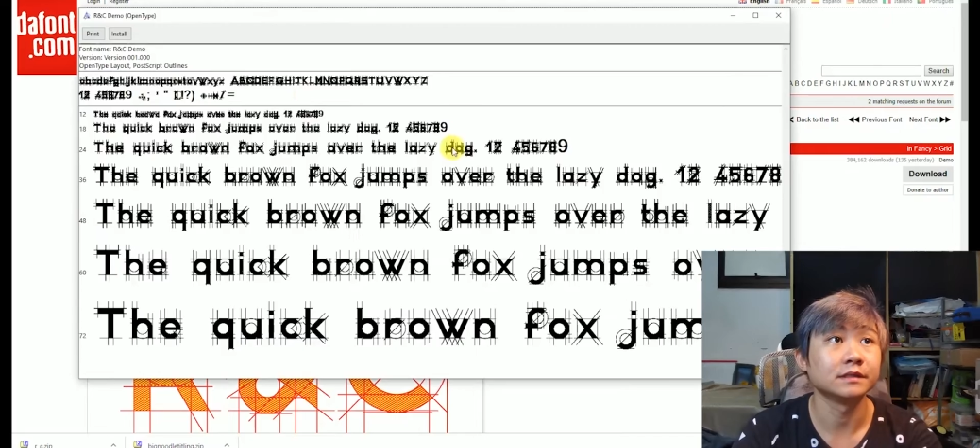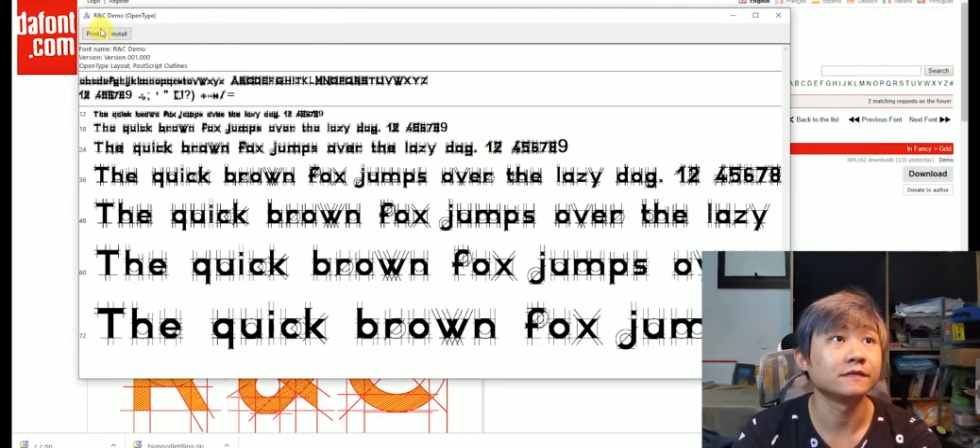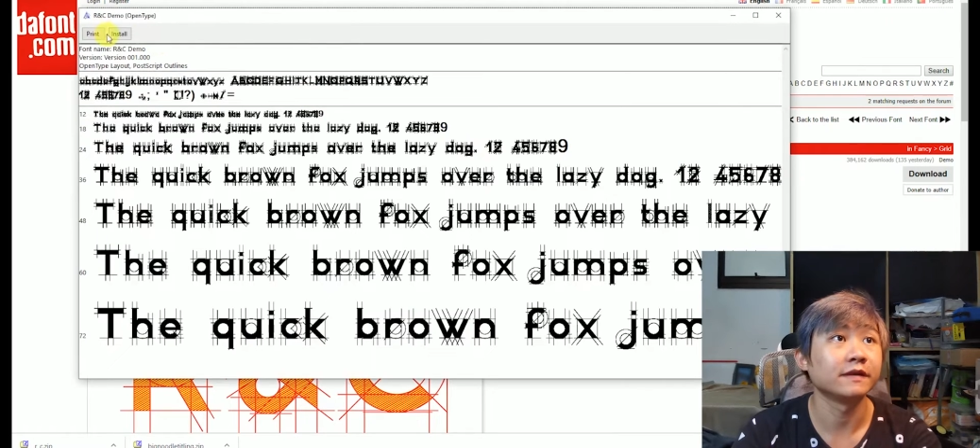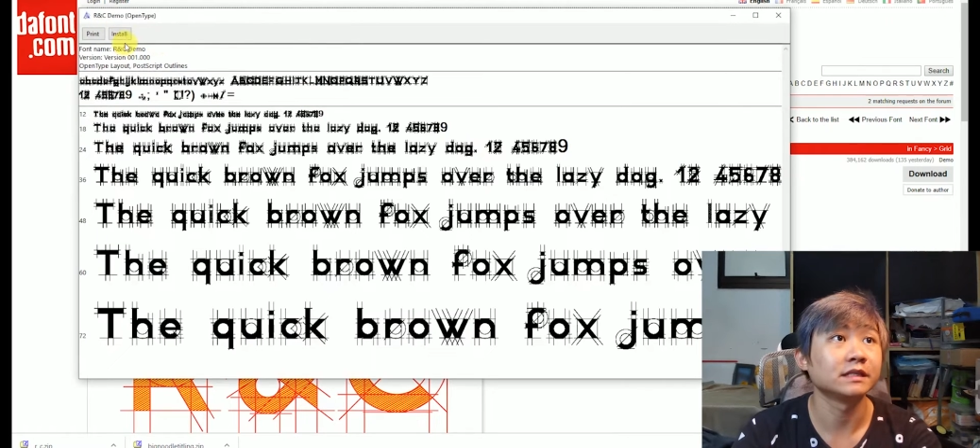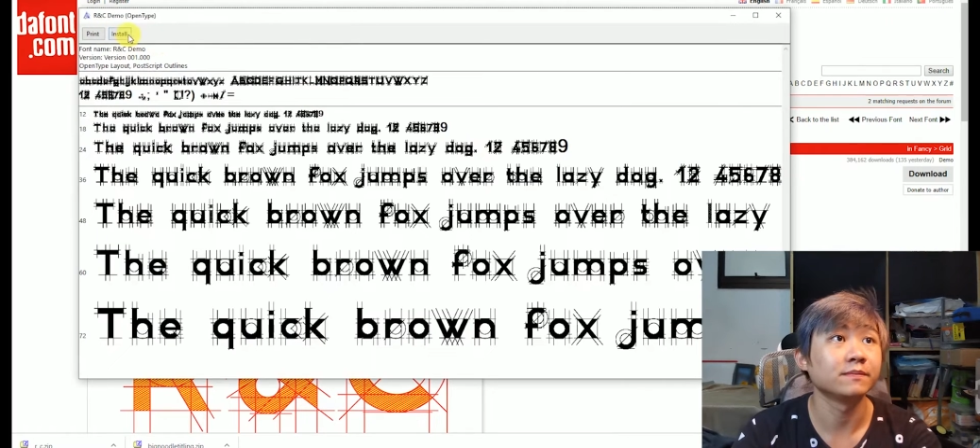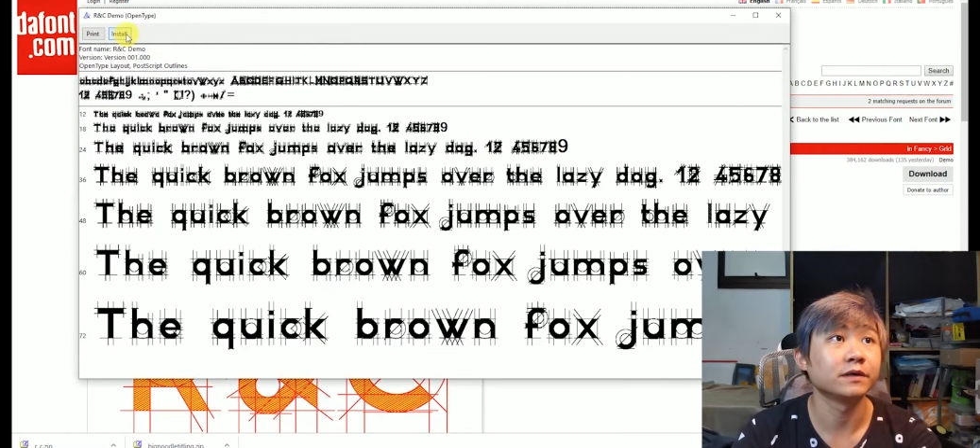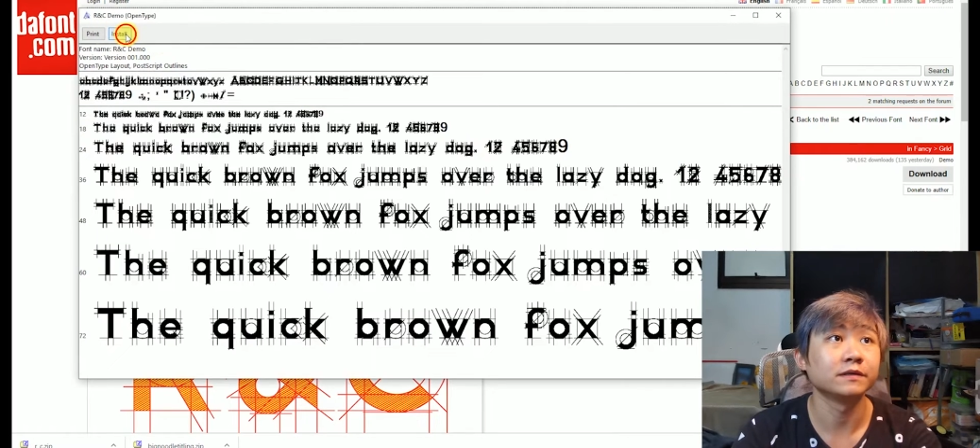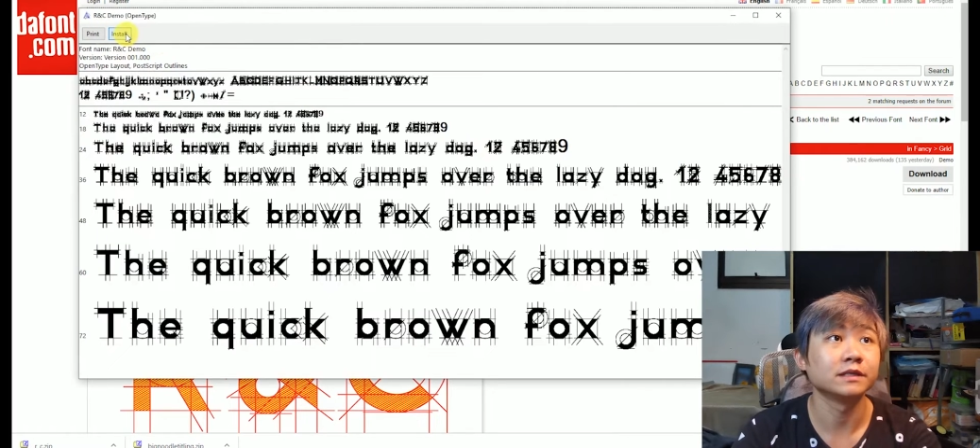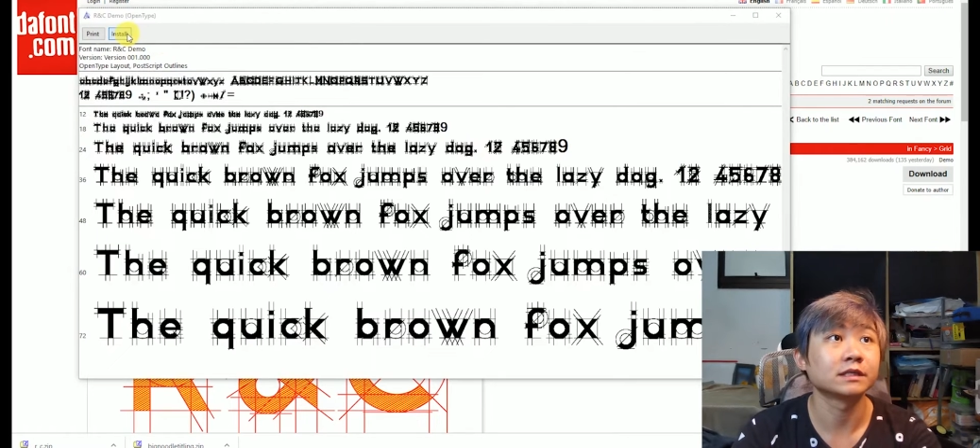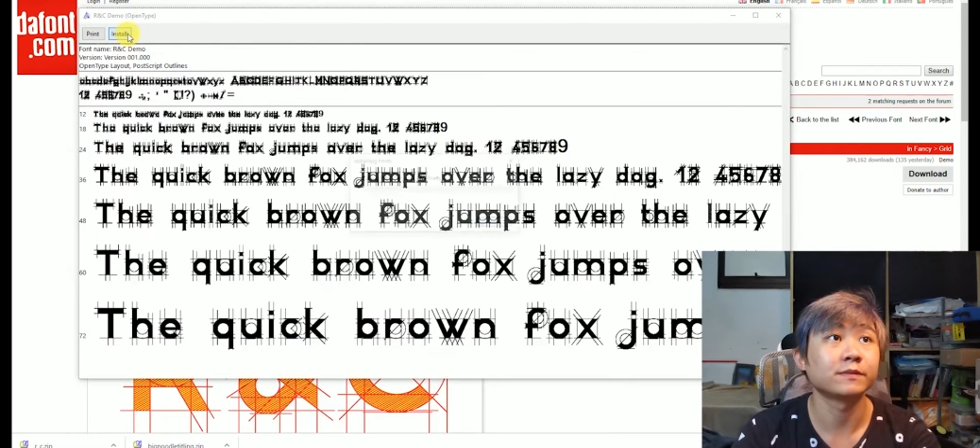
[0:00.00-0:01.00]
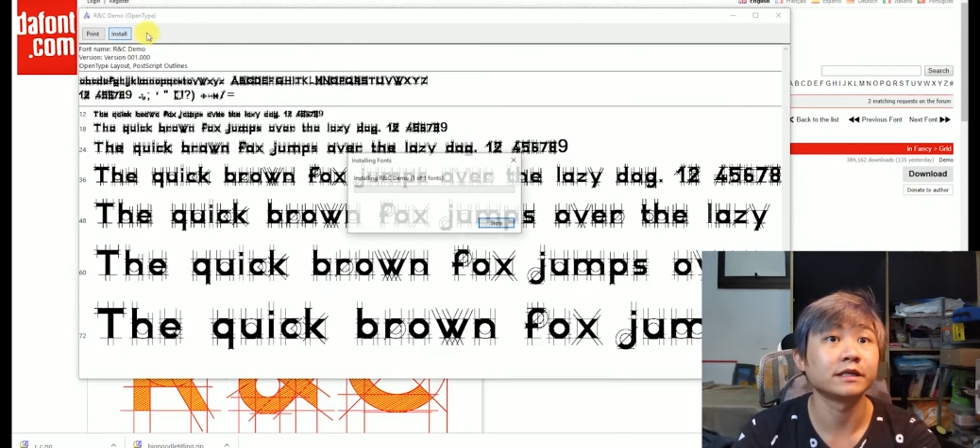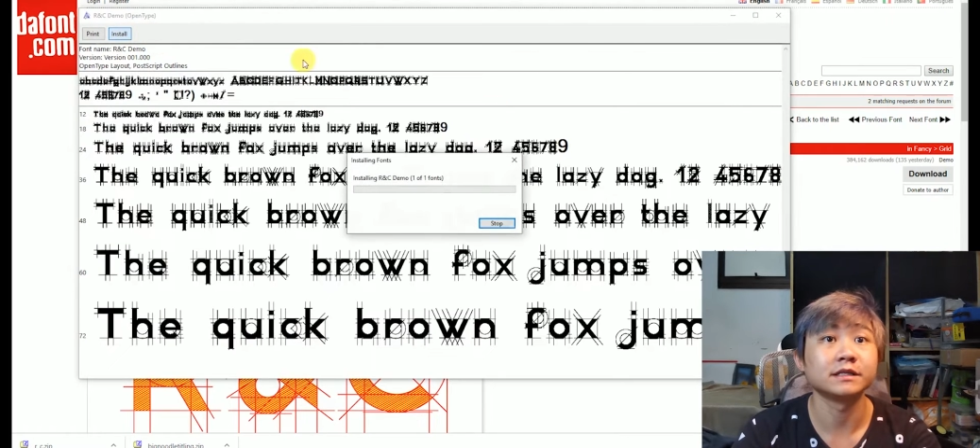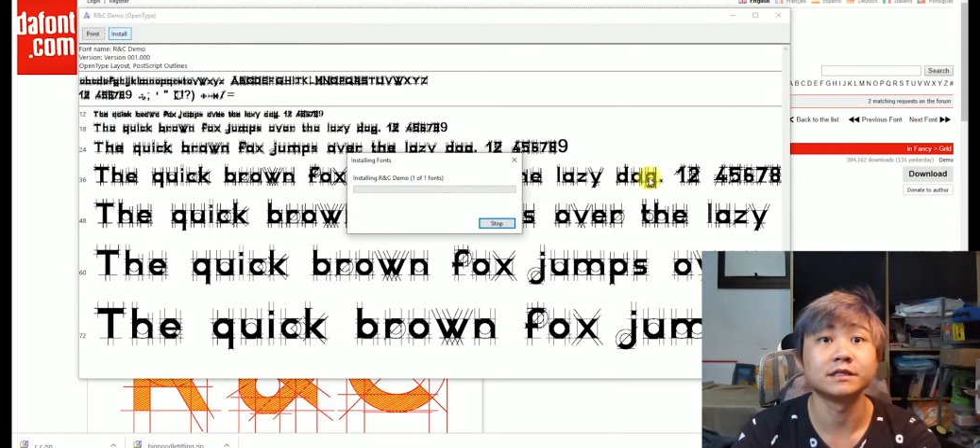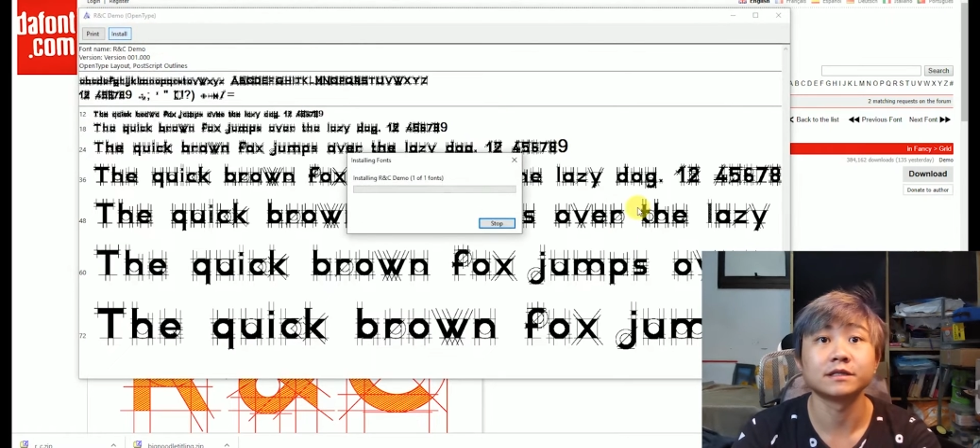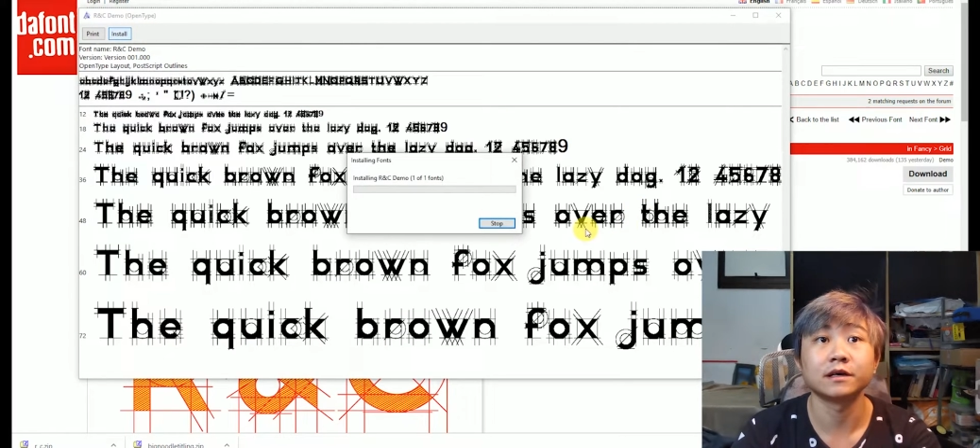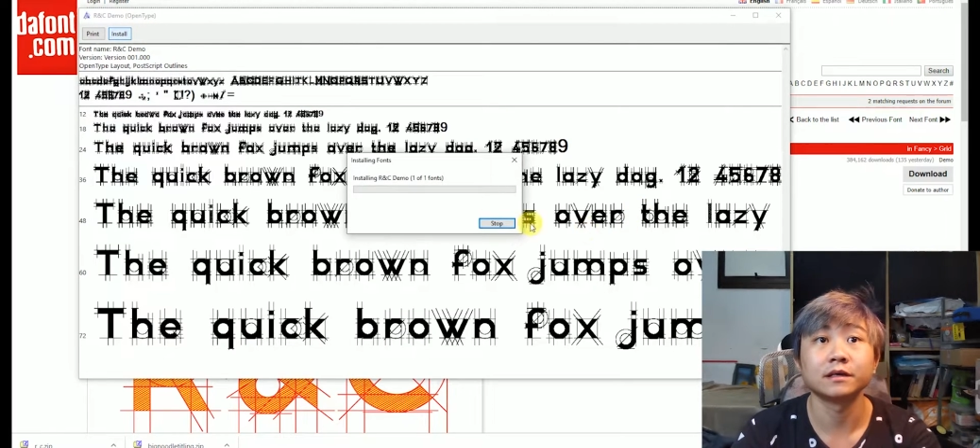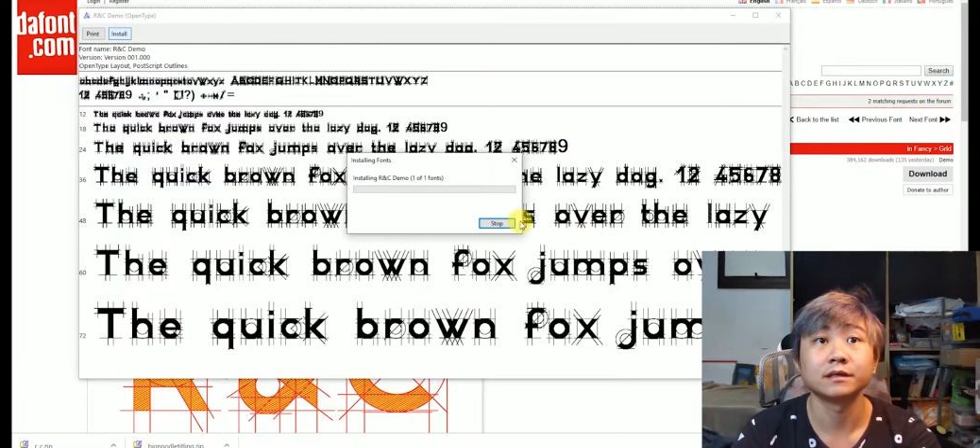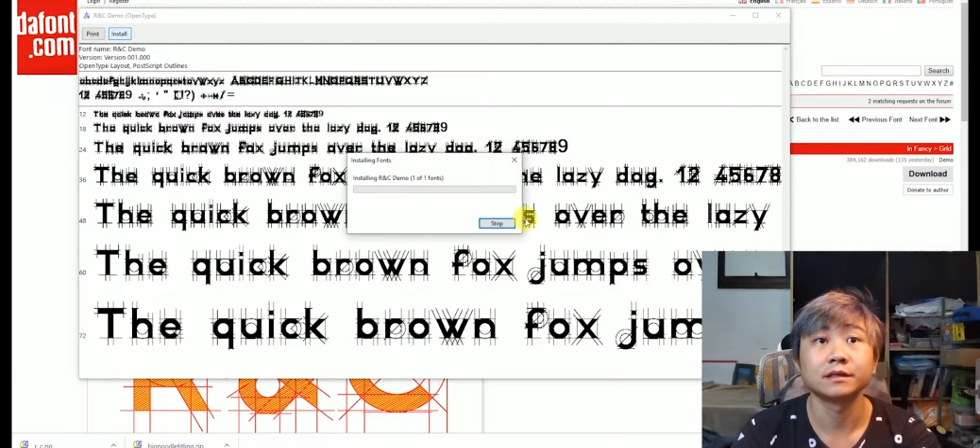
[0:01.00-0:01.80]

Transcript: it's very simple. You just press install.